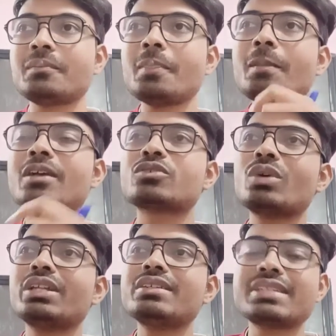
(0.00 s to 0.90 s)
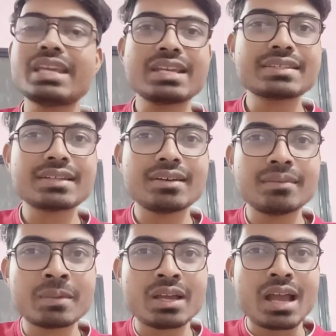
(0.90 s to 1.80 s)
So in this case,
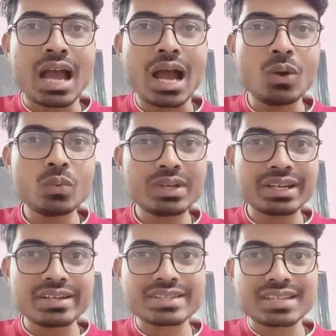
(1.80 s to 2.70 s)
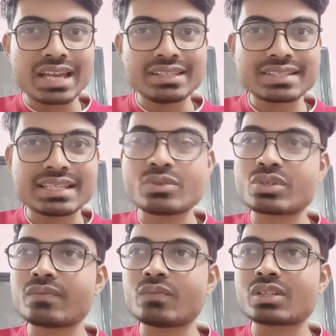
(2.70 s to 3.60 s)
how we can design the
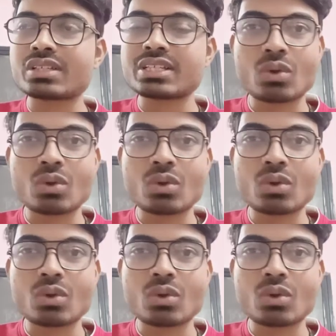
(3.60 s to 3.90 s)
solution for this,